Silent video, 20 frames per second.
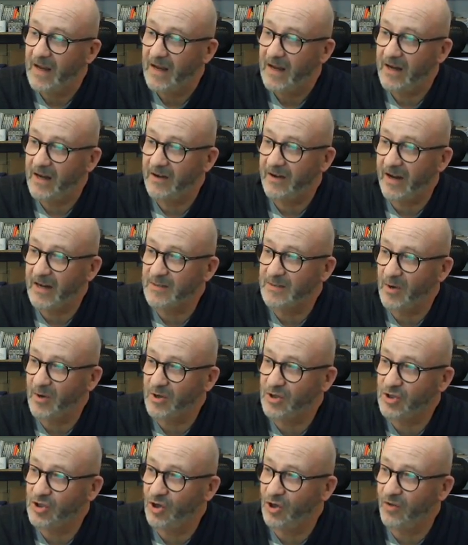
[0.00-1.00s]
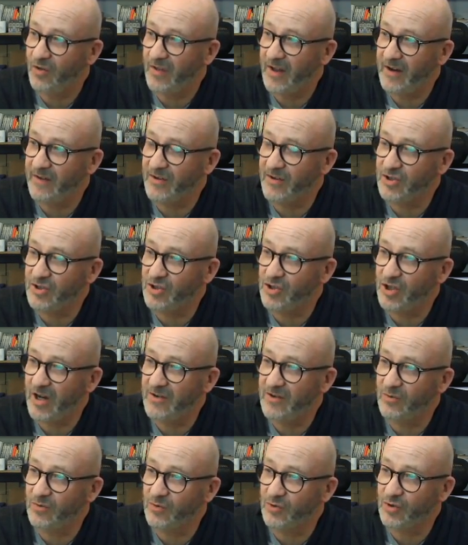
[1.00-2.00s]
Here again is my shot then of a
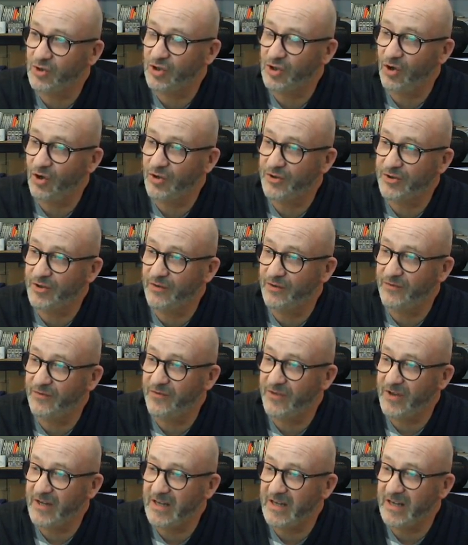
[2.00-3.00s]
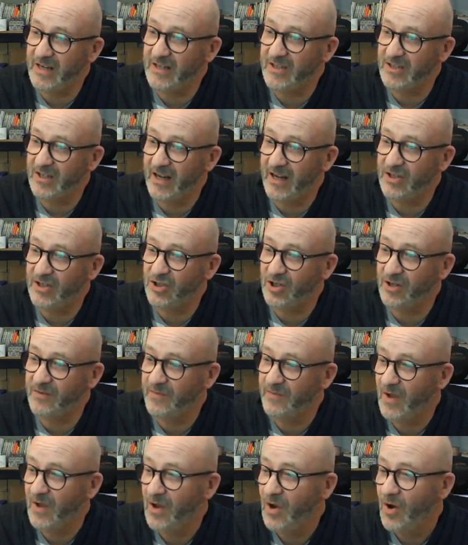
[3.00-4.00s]
general shot of the insulation.